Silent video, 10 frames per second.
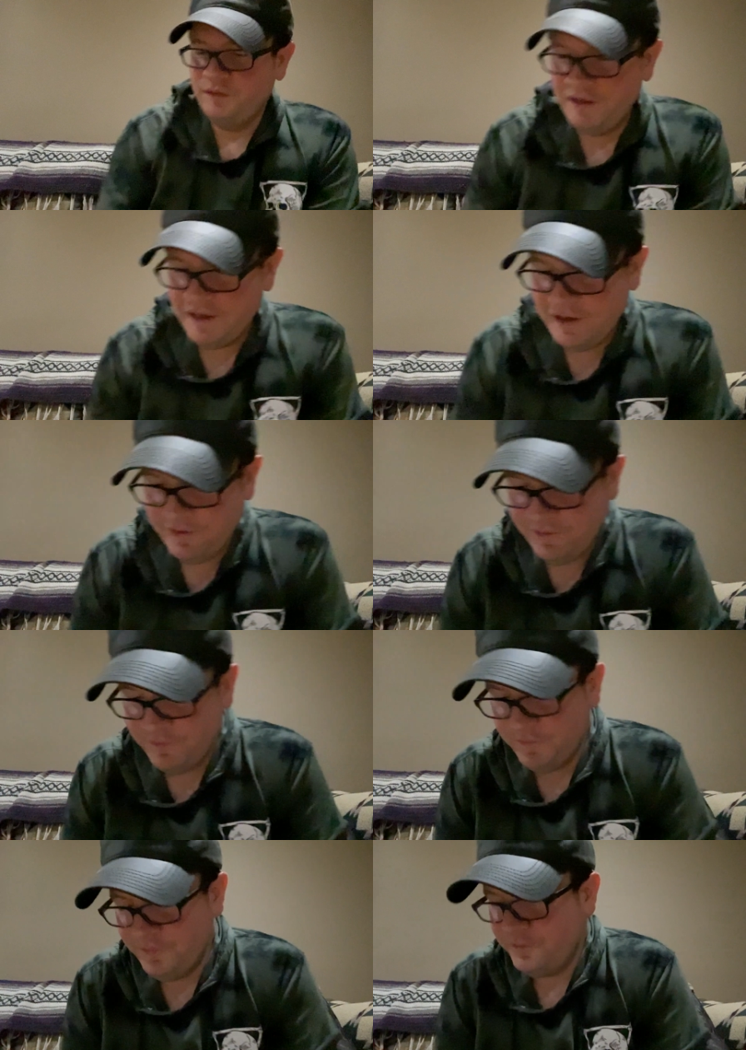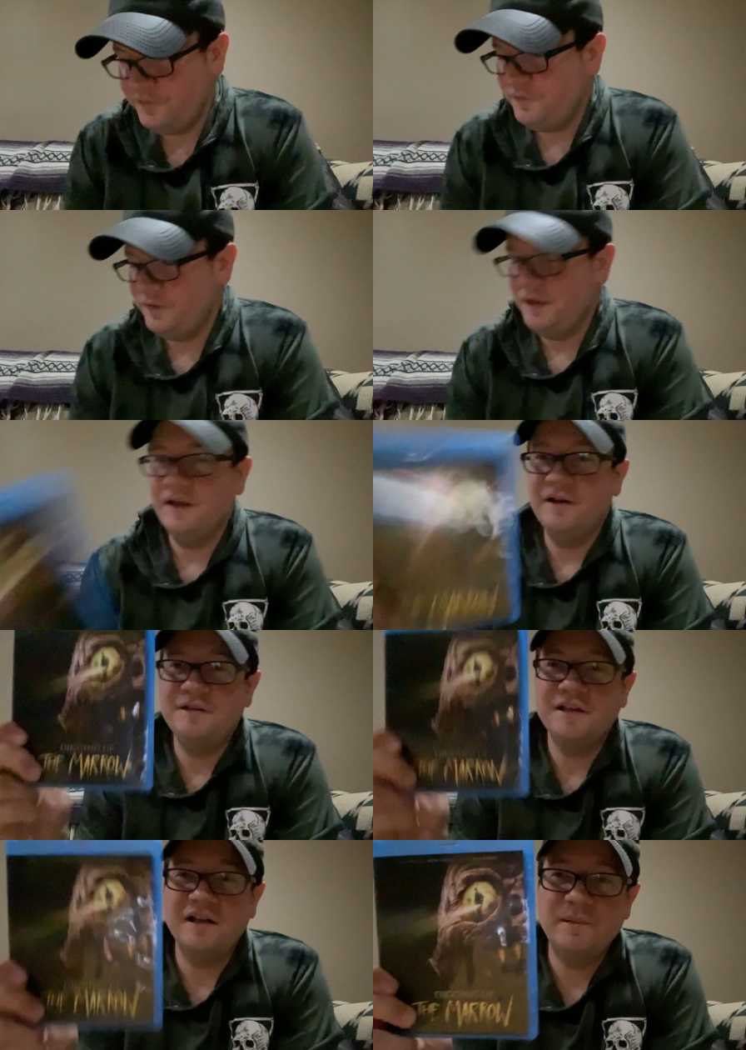we have uh,
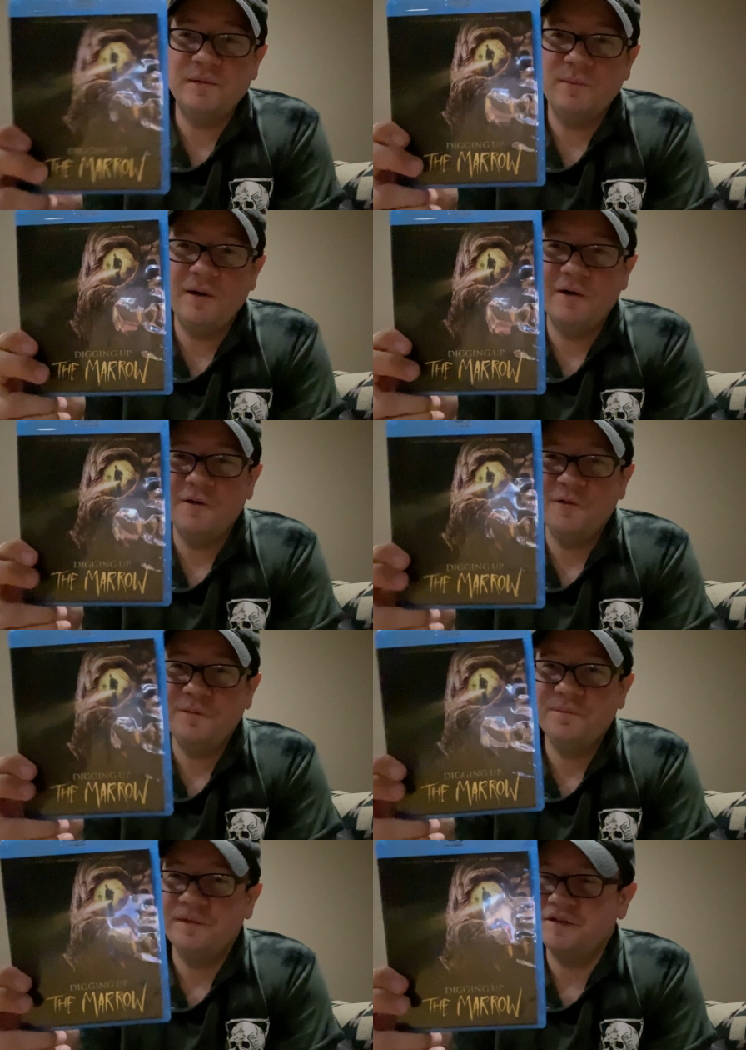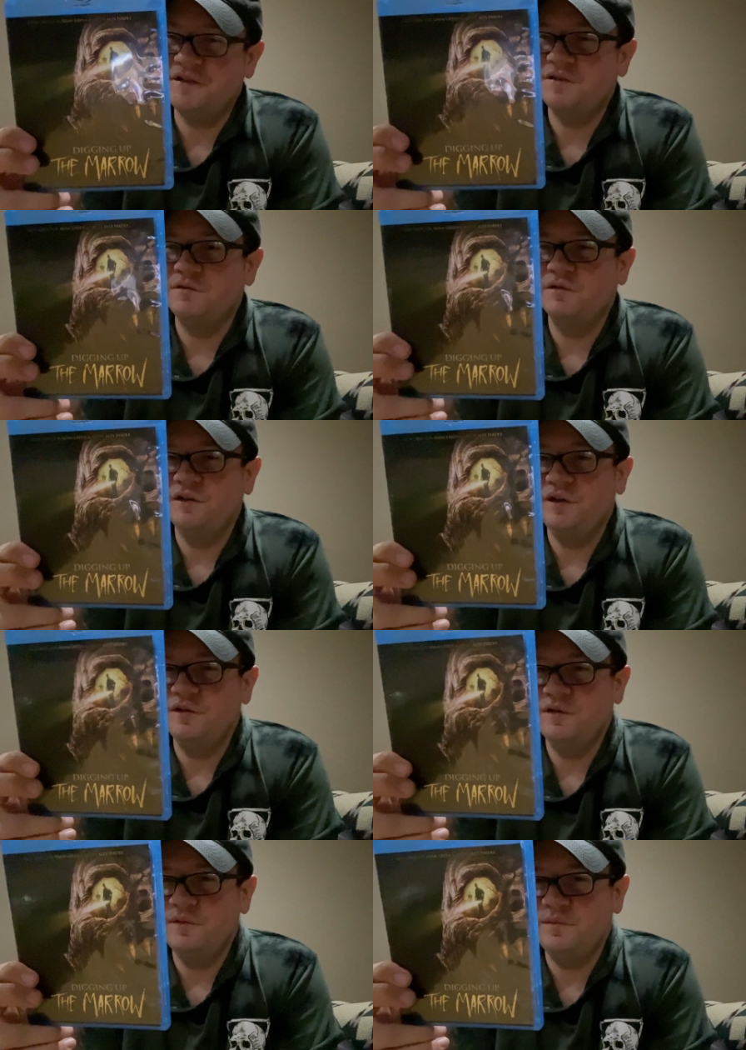digging up the marrow. This is a really
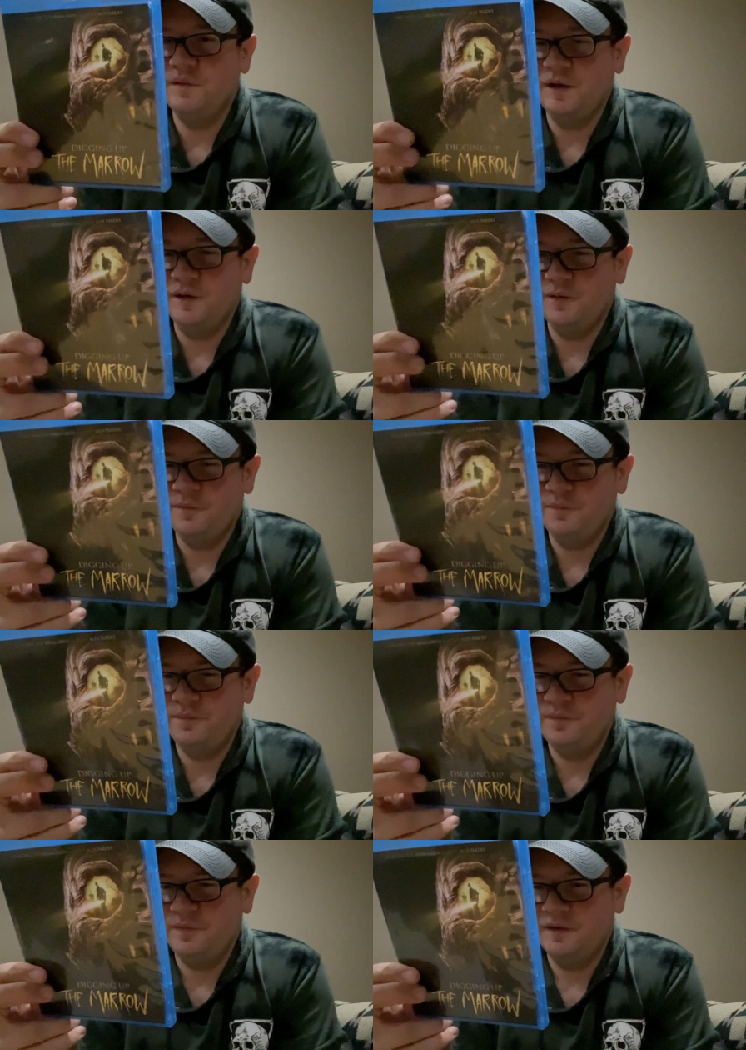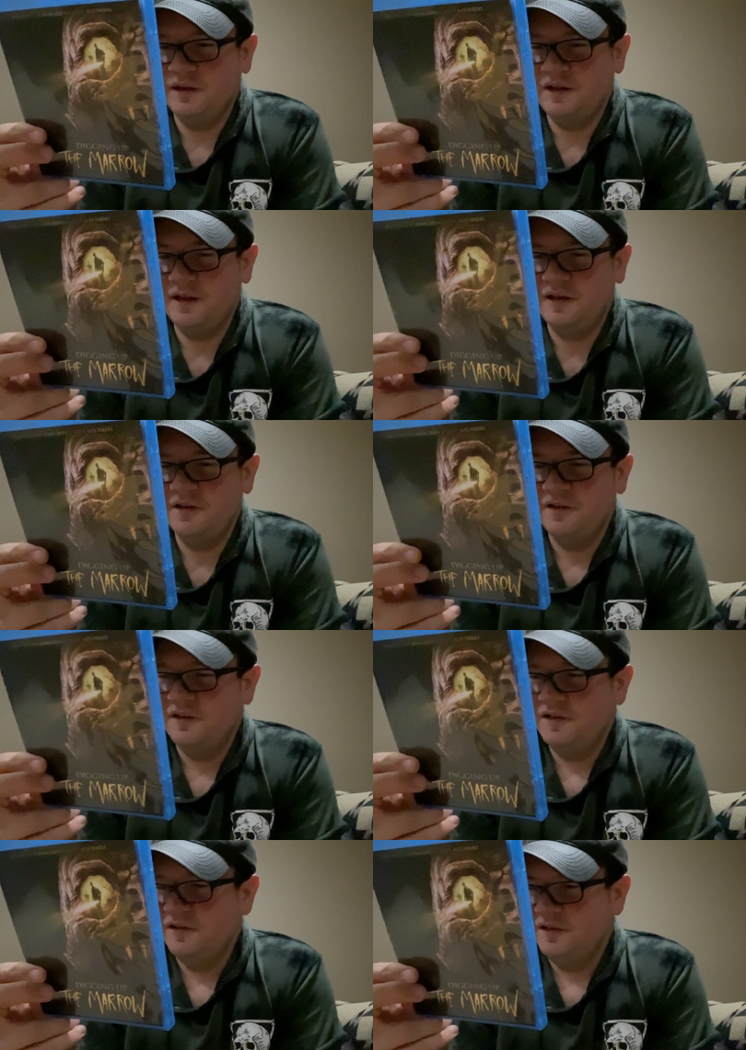good, uh, like,
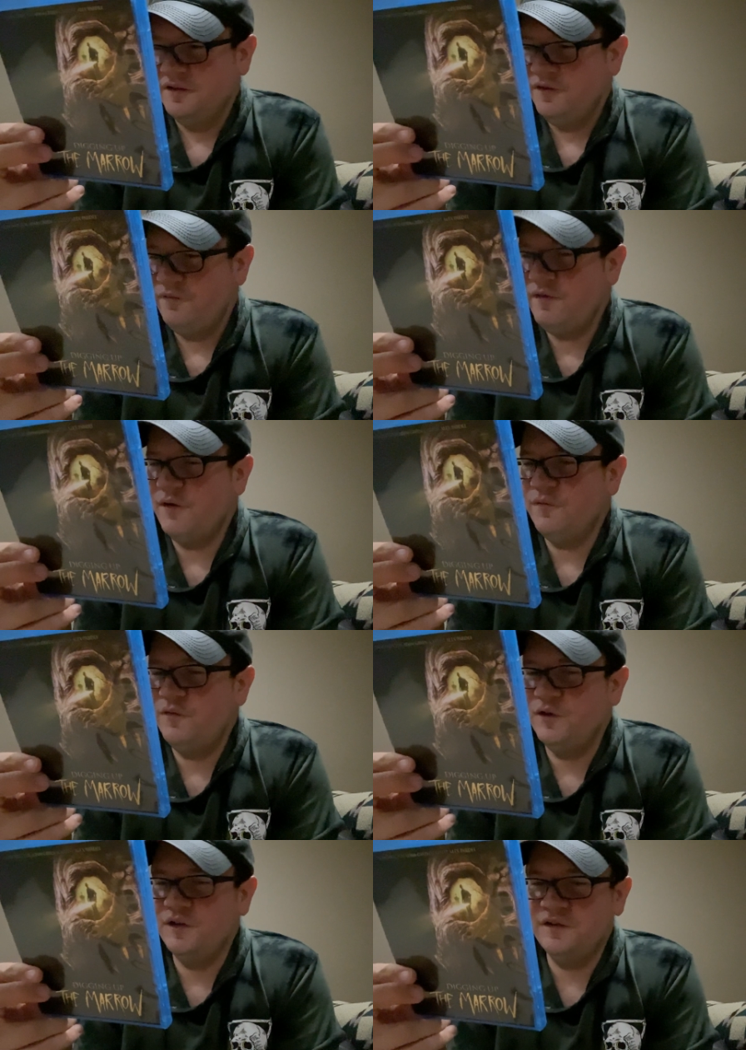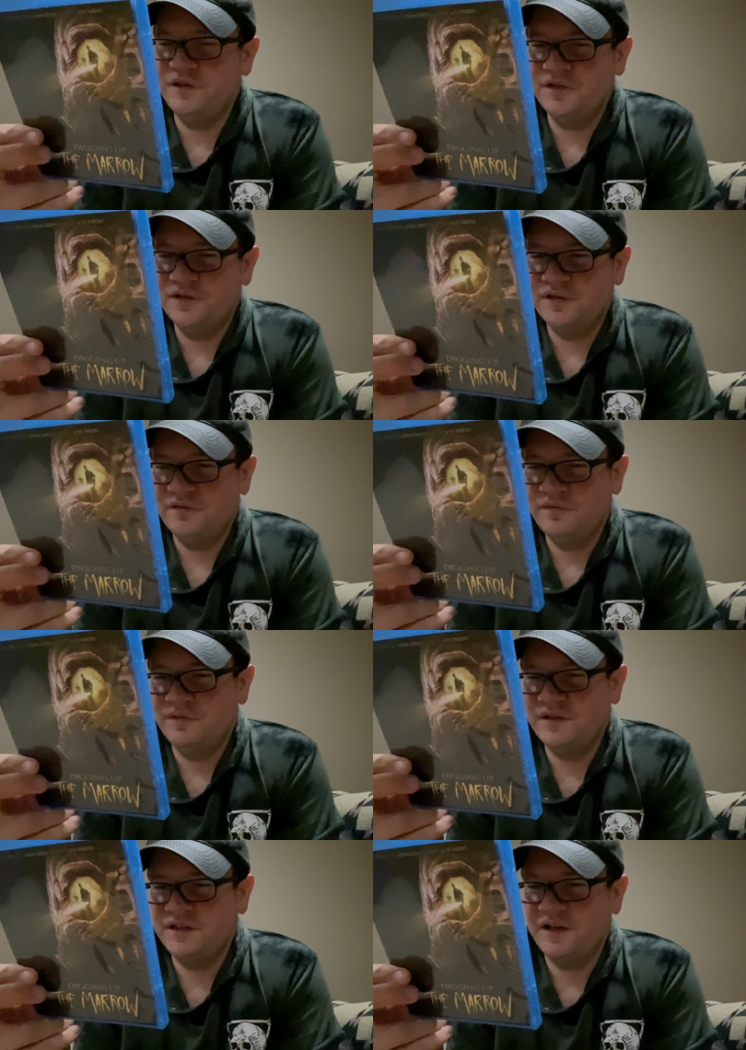found footage
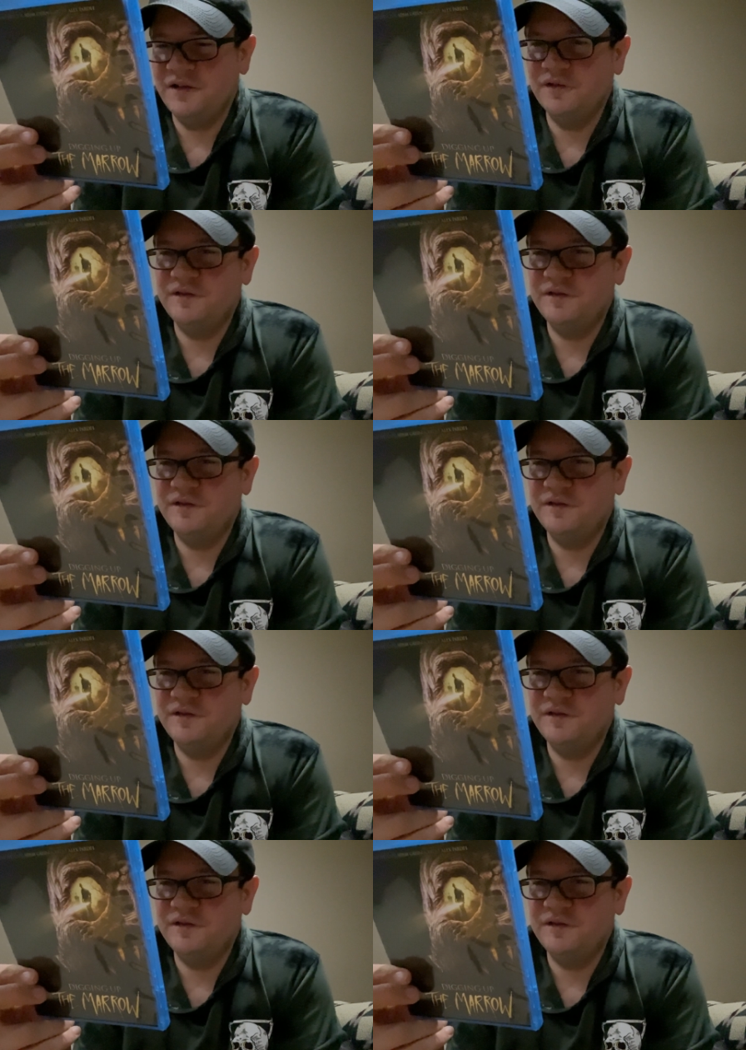style